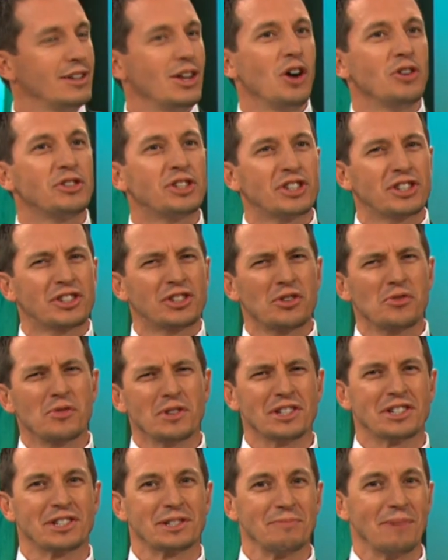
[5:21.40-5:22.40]
no,
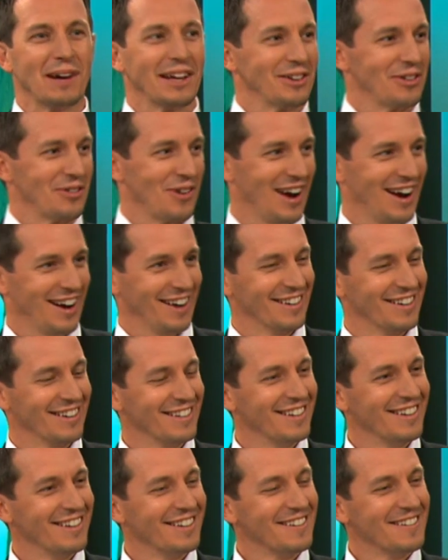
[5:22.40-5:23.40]
sewage smell around.
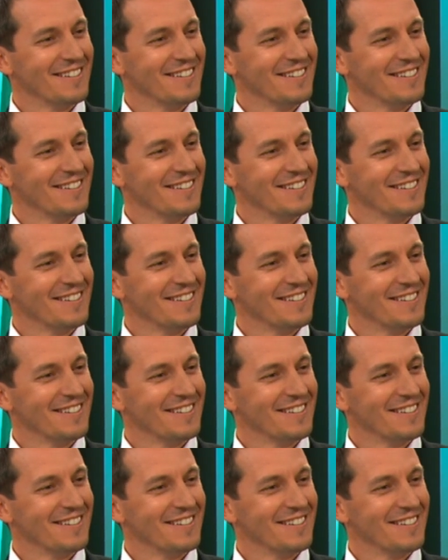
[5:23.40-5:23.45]
Just, very